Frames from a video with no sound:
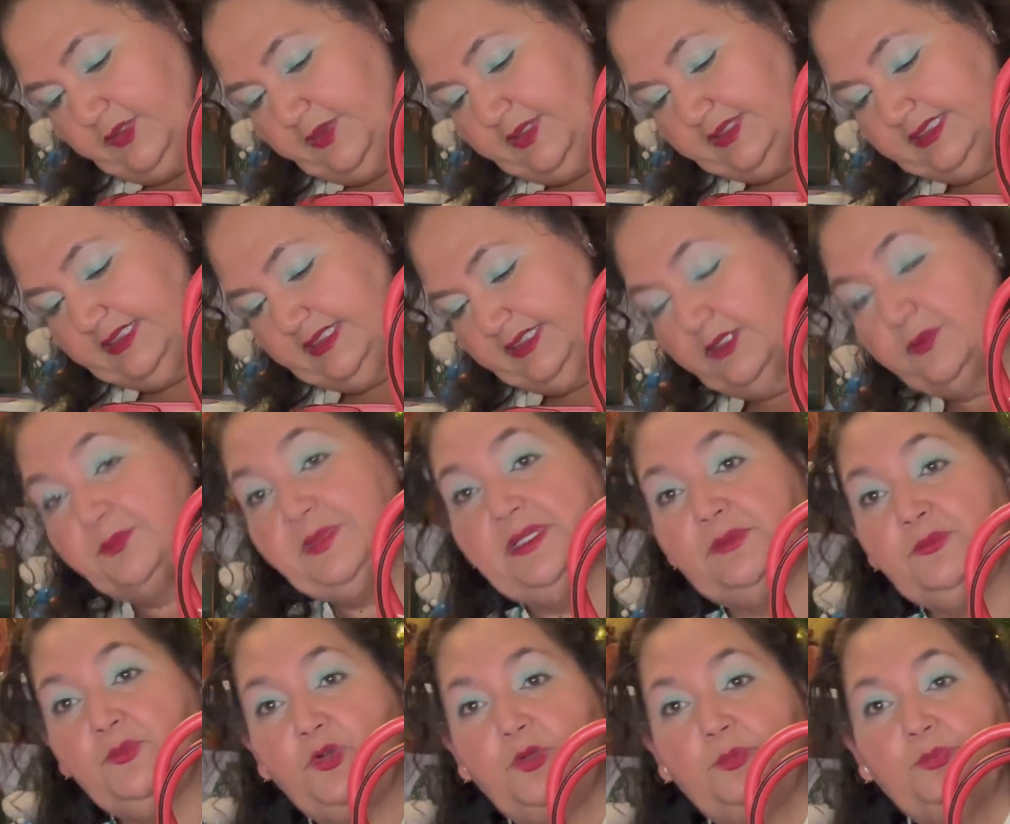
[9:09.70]
it's a little bit
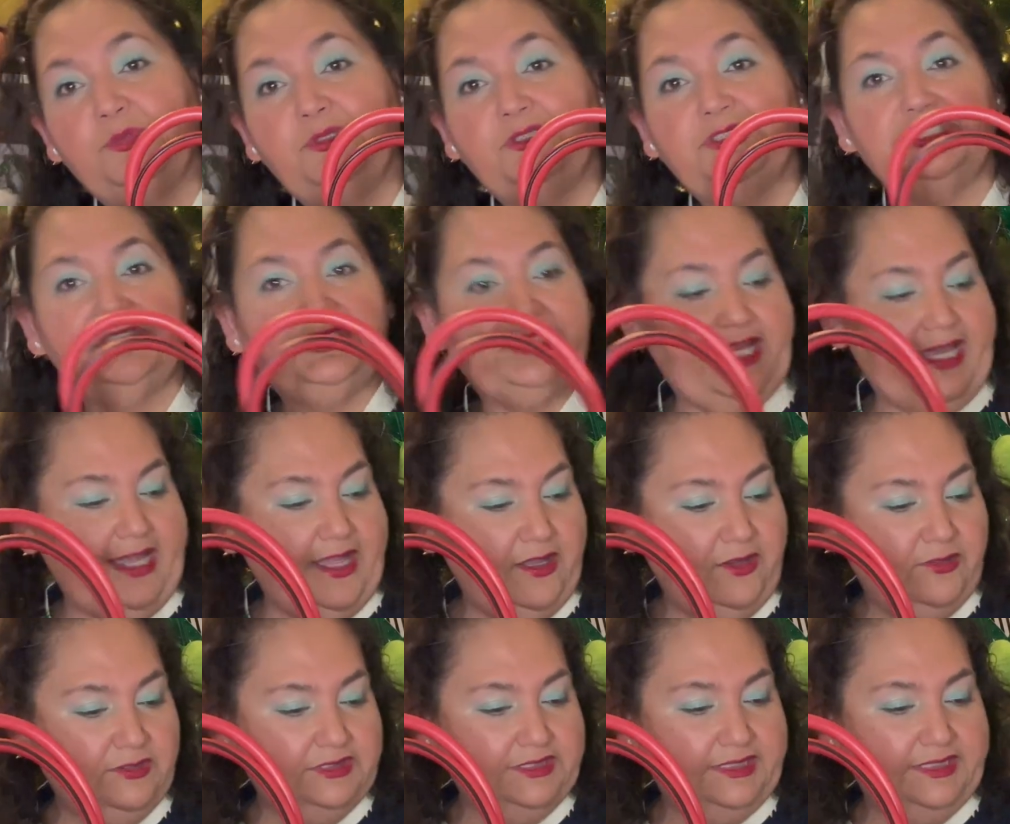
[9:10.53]
more pushed
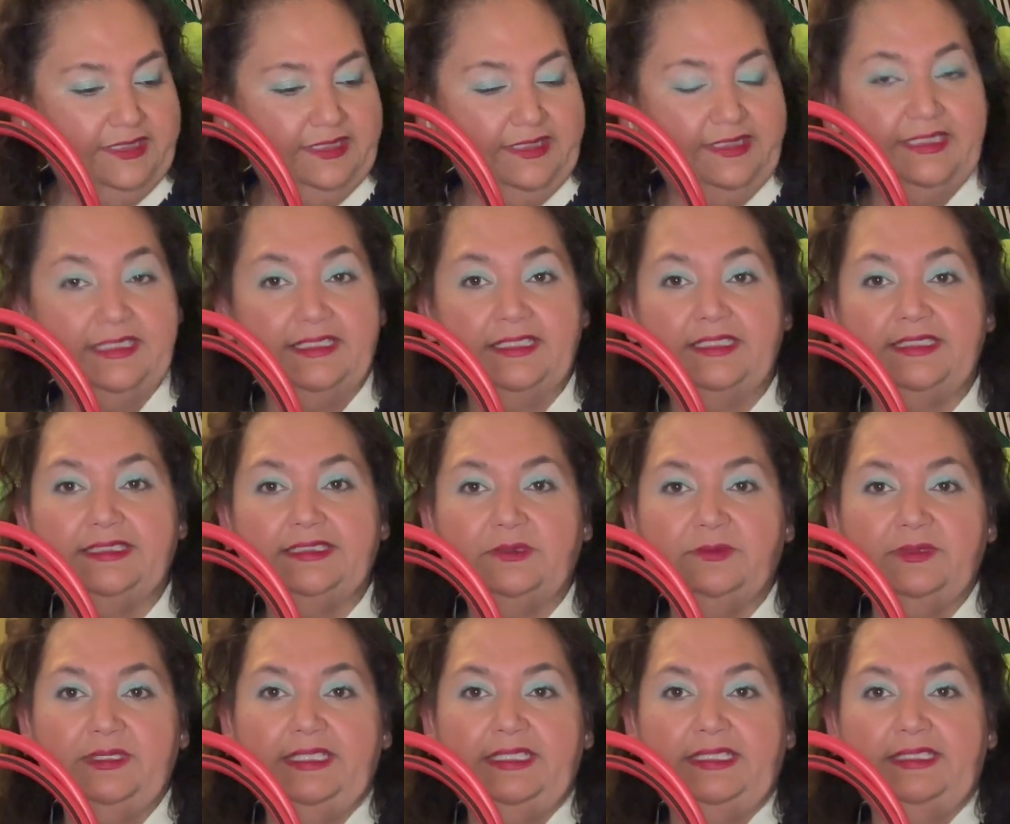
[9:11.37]
out than this
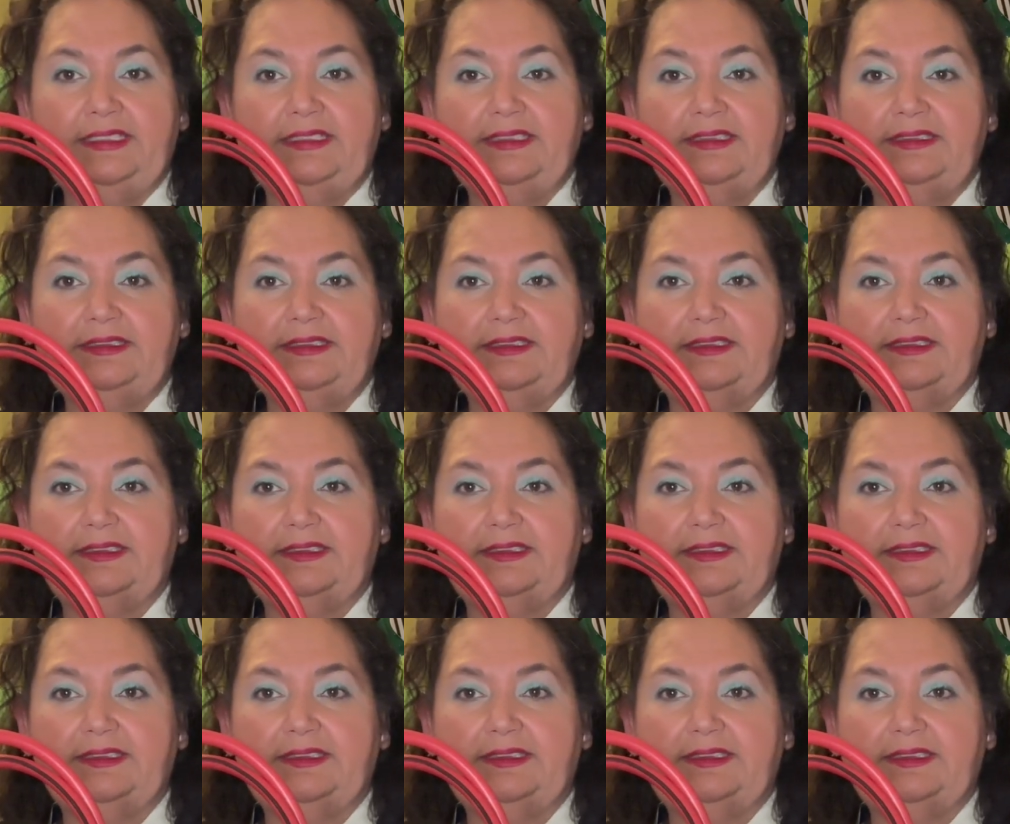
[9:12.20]
one is.